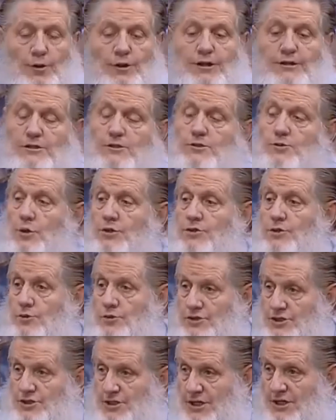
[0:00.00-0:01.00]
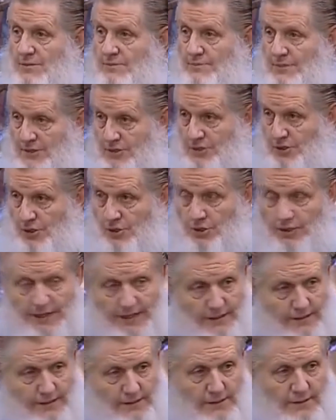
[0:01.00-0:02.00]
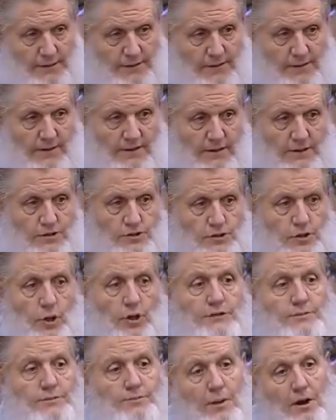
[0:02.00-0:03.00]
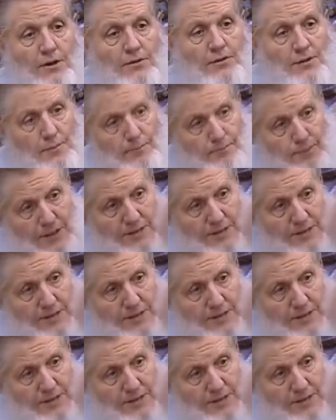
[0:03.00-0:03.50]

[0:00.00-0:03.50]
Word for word: So this is what those jinn had been doing. So as part of their